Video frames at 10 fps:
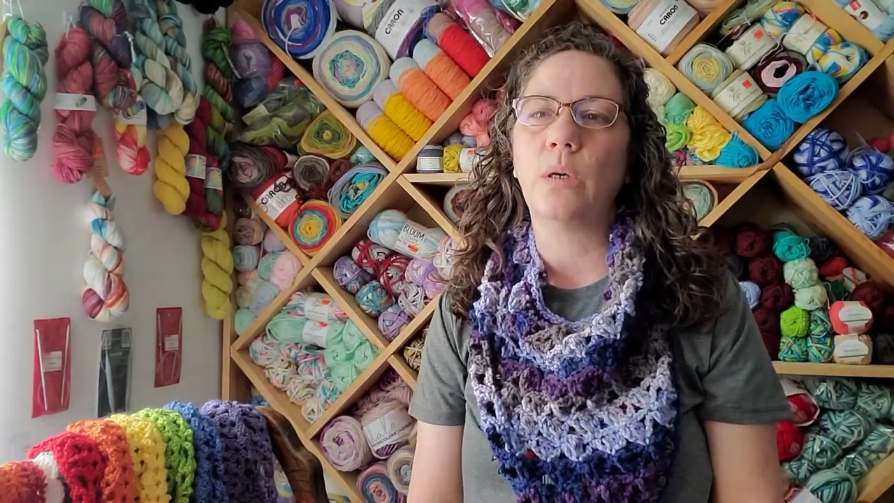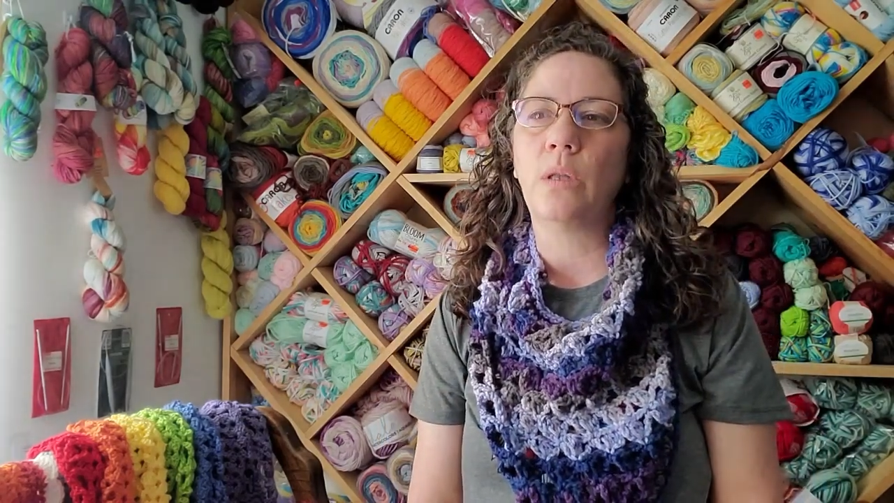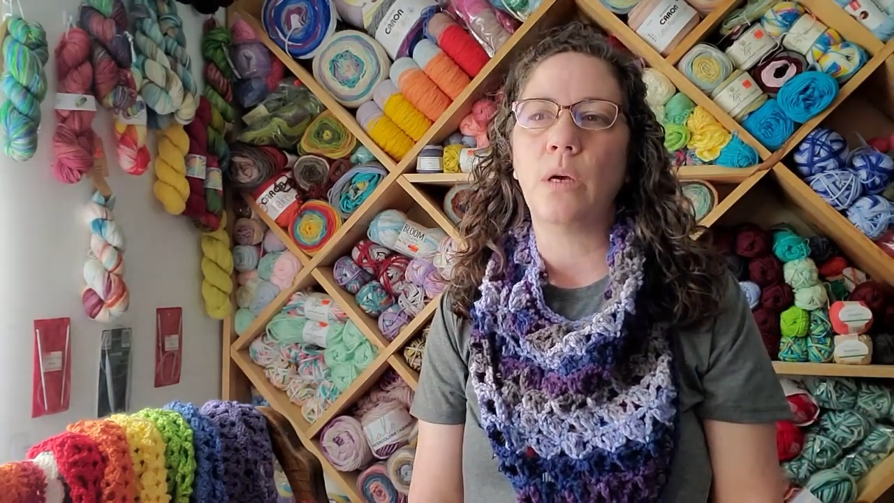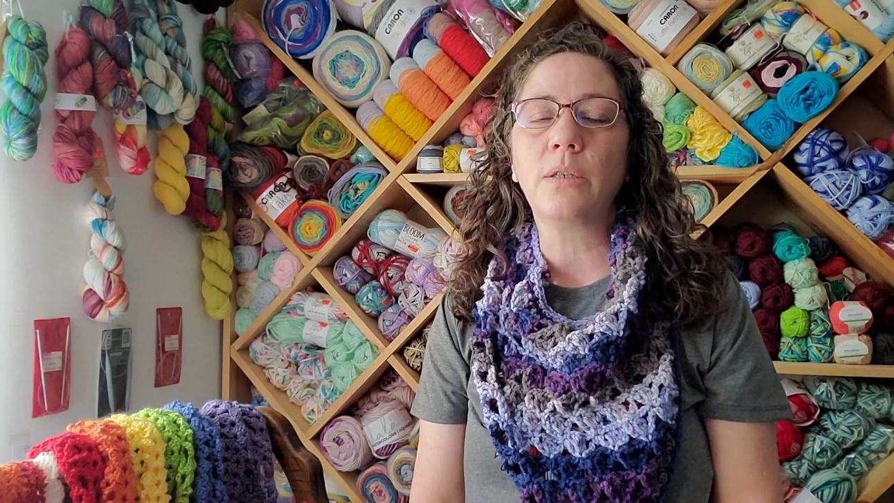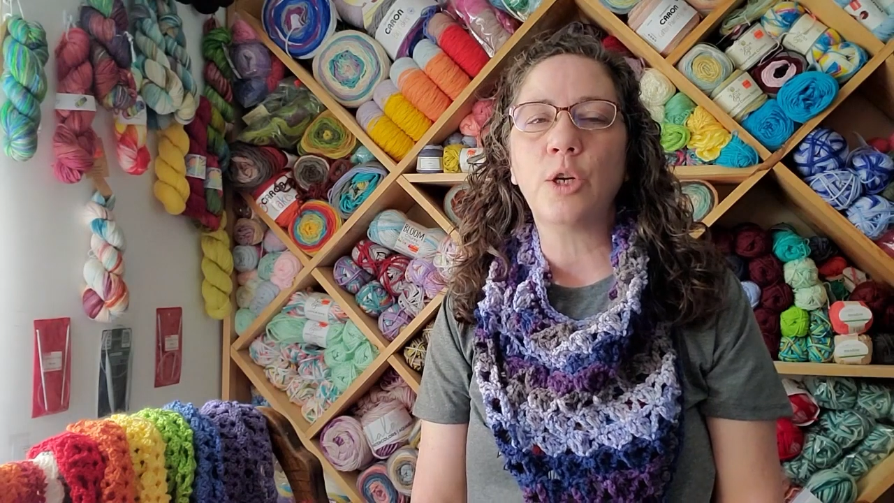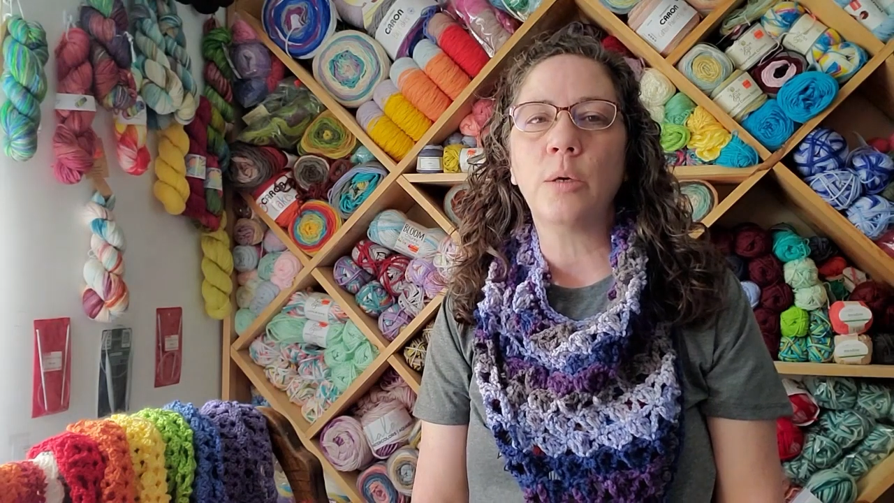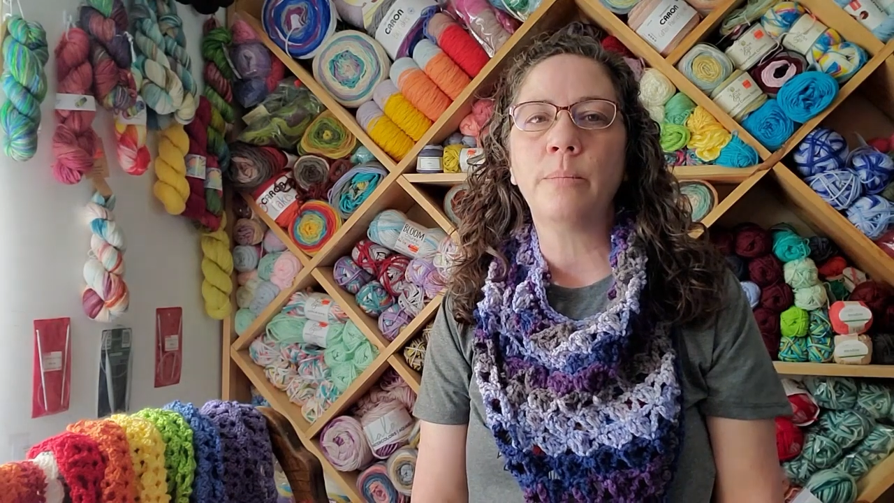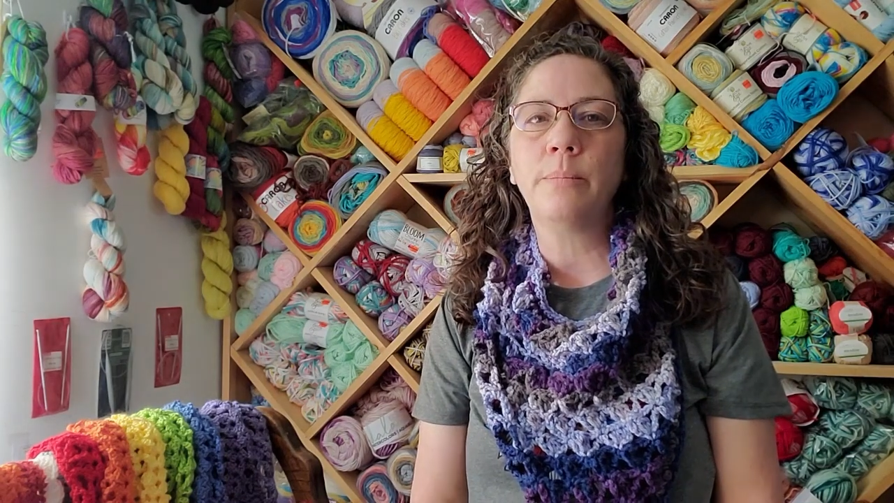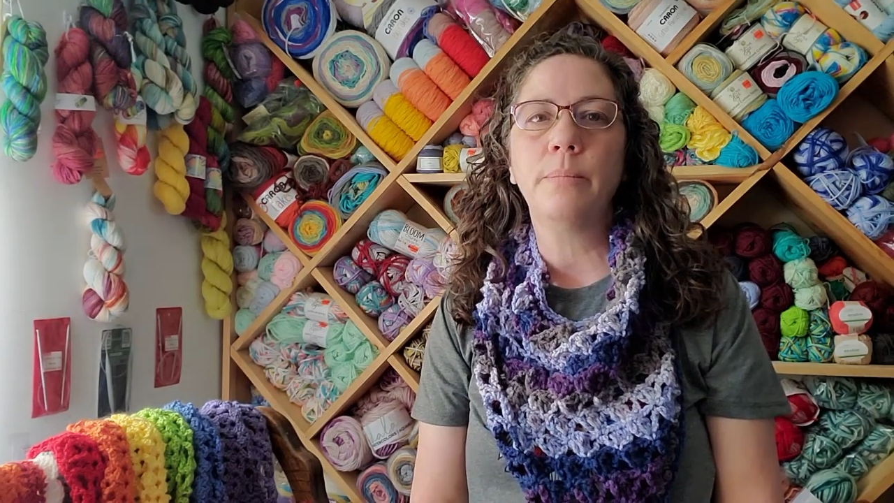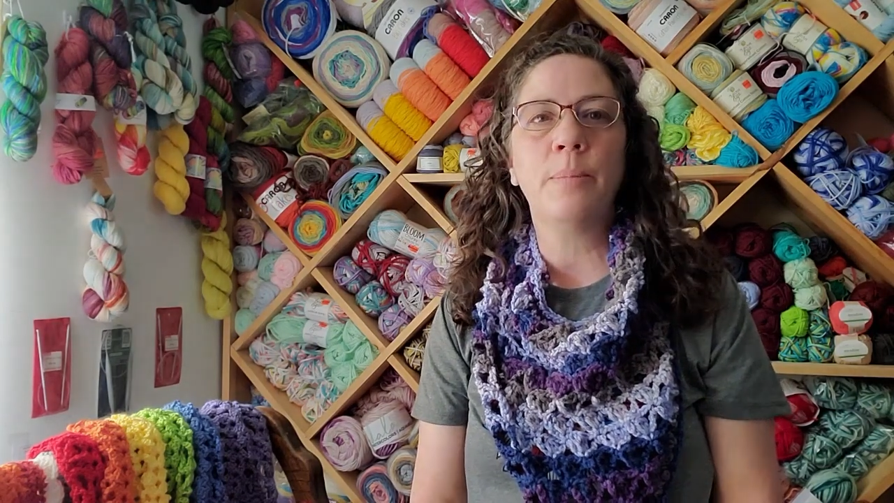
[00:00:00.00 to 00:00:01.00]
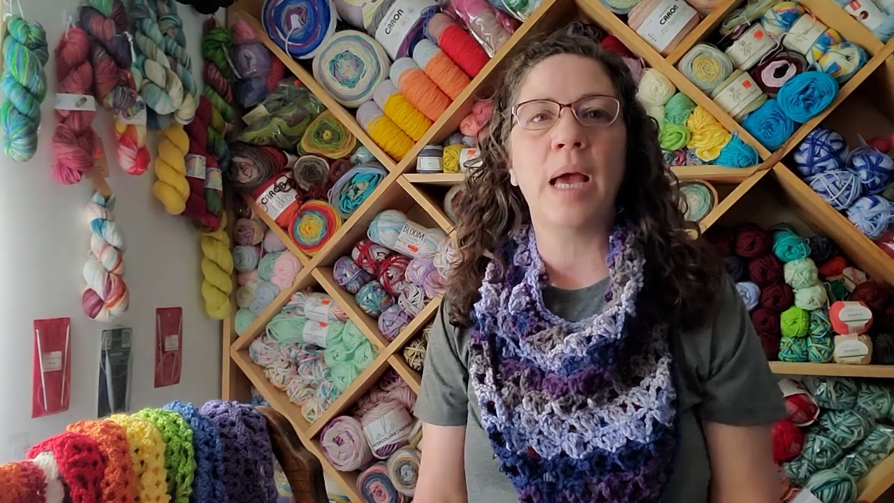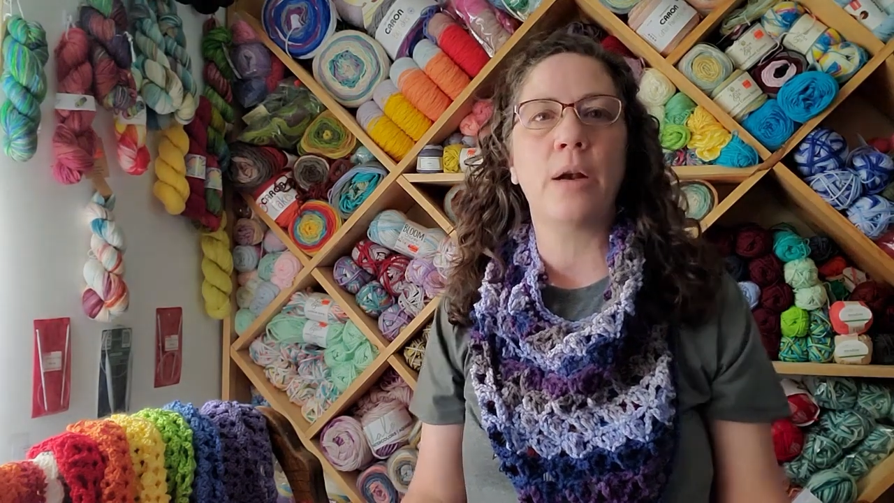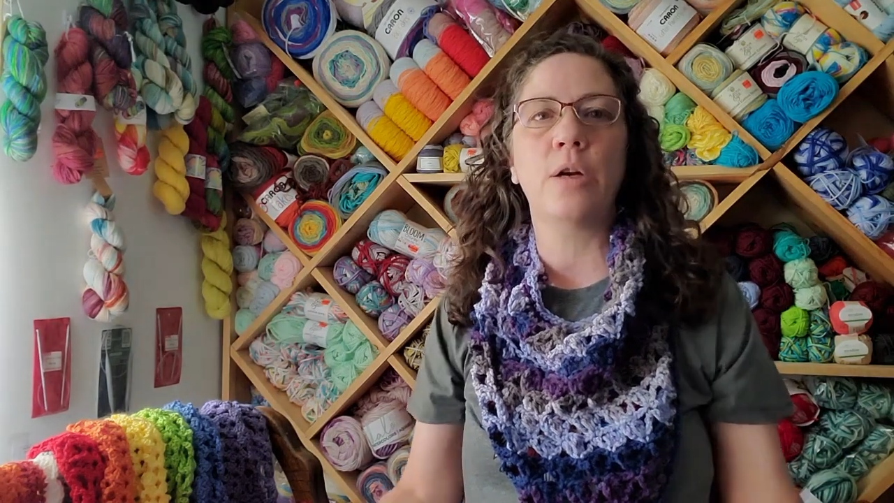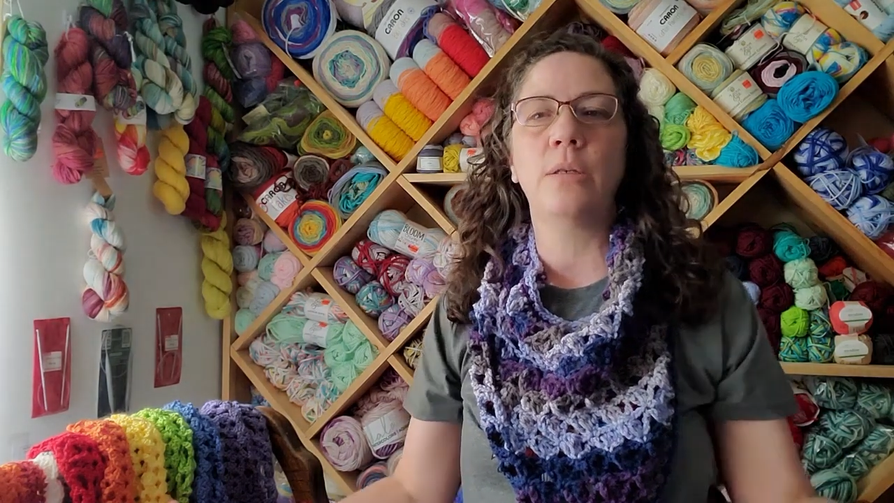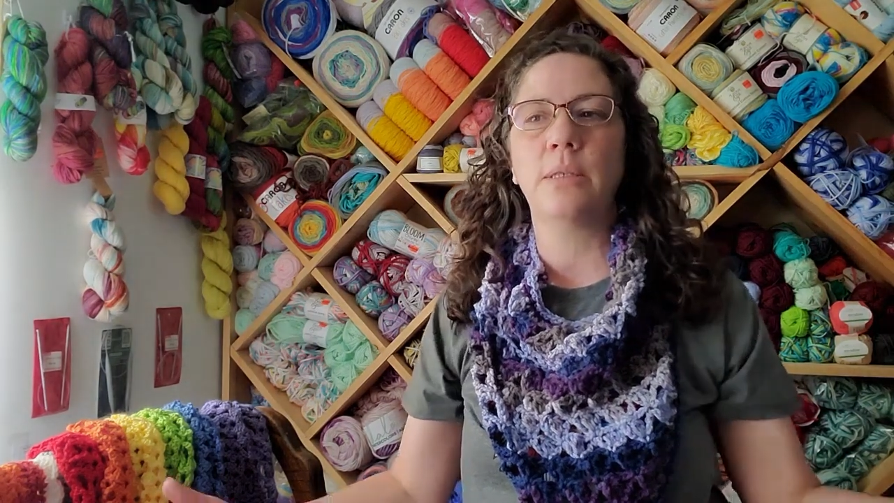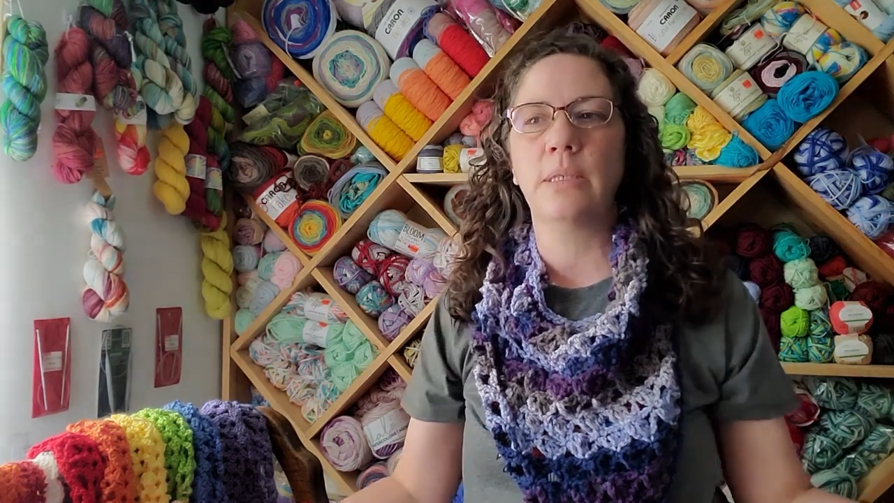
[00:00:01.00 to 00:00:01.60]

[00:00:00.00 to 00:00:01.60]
long-term patterns,